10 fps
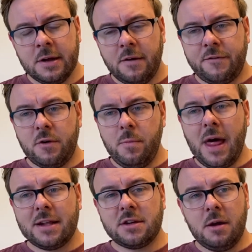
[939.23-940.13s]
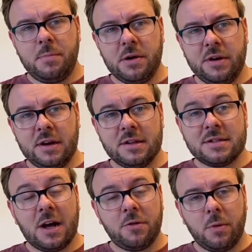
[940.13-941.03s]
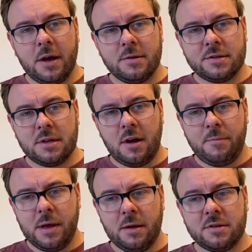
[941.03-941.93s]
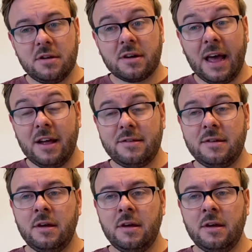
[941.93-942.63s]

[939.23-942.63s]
from that time period in South Wales that I've been able to look at